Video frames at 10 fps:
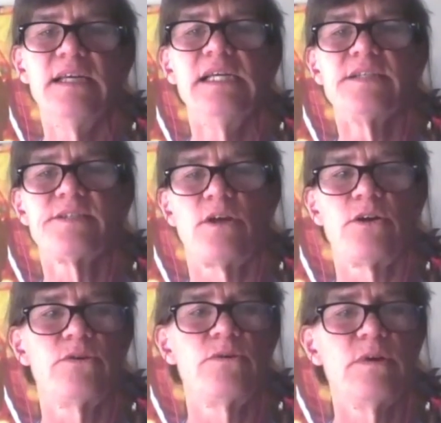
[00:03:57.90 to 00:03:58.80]

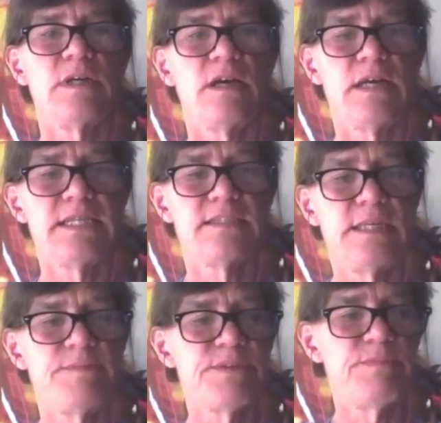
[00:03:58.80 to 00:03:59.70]
So uh, it
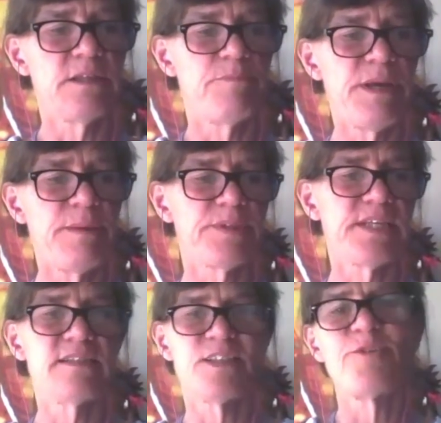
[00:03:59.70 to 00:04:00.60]
seemed to me that people
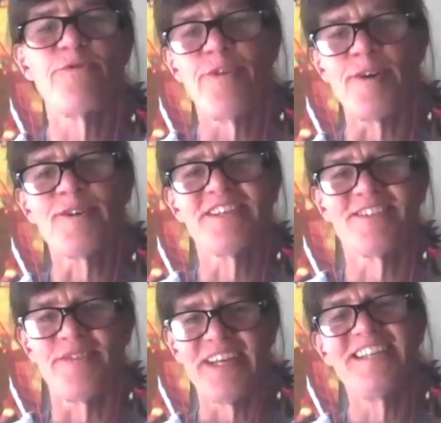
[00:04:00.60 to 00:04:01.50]
tended to focus
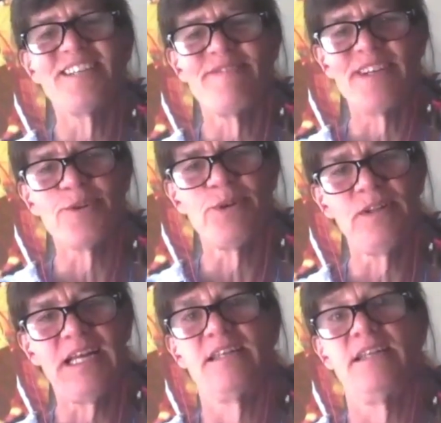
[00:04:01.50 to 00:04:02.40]
on the individual,
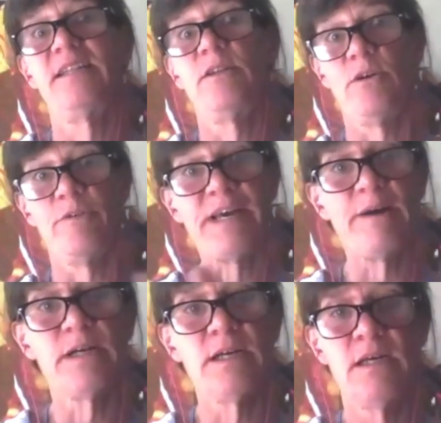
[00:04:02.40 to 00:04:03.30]
and a lot of our